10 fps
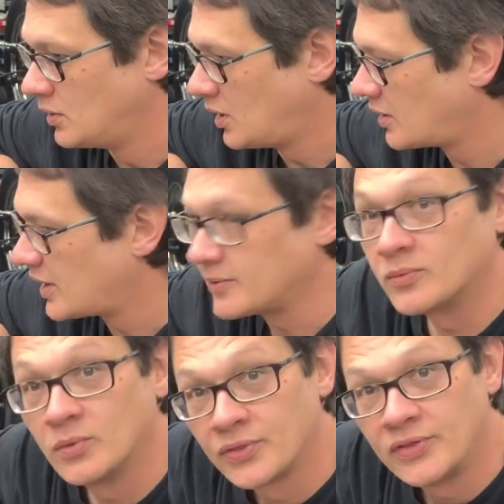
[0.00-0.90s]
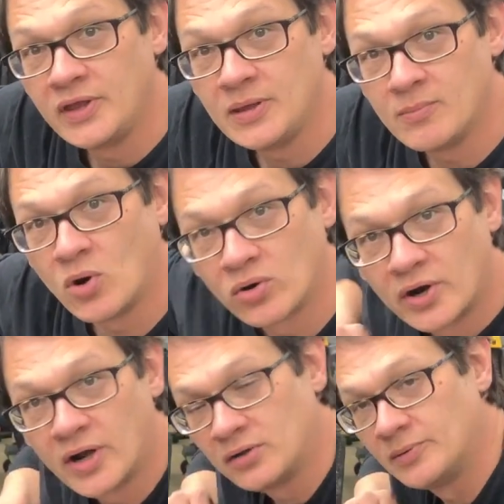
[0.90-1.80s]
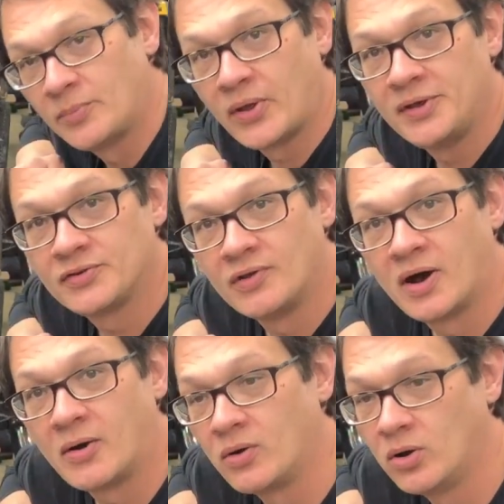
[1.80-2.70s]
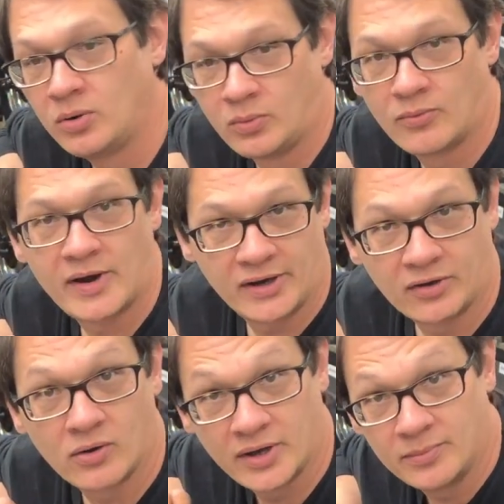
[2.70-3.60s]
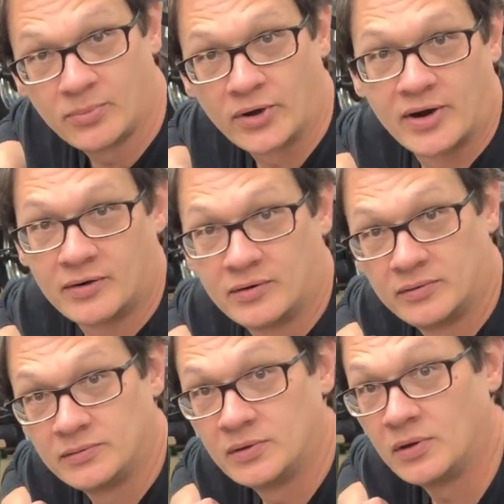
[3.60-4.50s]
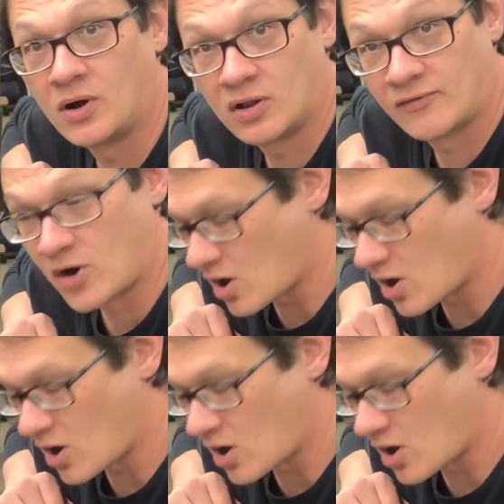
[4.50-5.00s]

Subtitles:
Alright, with the motor held in place now, we're ready to go ahead and put all of our